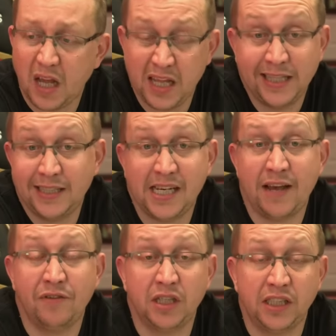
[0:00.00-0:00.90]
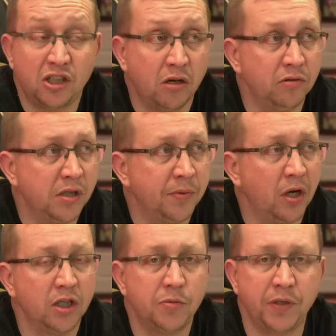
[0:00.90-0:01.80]
I think deservedly so, to be
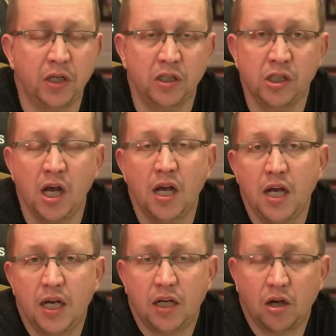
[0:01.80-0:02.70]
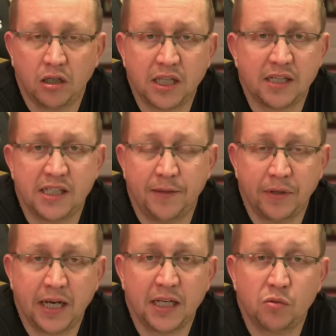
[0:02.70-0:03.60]
honest, because Kostas
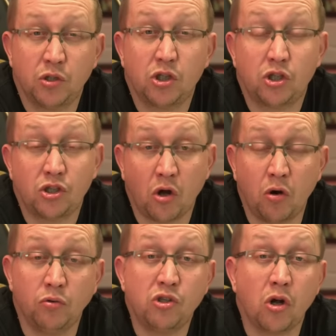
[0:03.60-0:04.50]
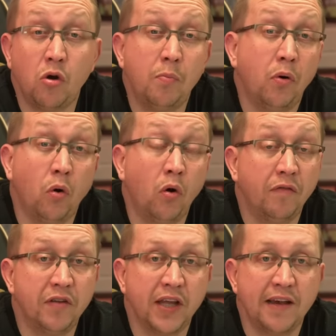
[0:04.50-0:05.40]
Tsimikas was so, so
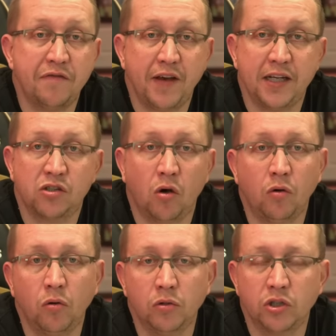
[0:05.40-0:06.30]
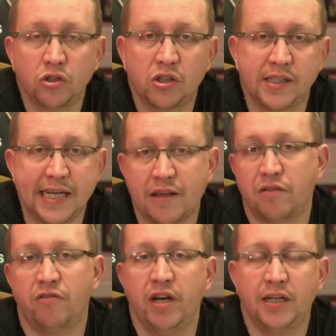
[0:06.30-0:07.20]
poor for their first goal, just
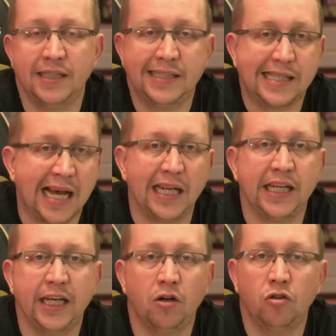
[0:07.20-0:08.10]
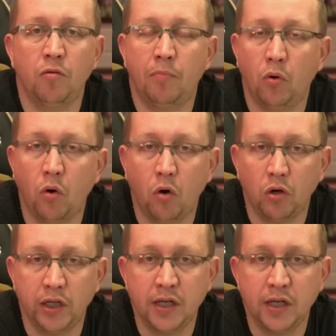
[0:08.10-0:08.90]
dithering and dallying on the ball.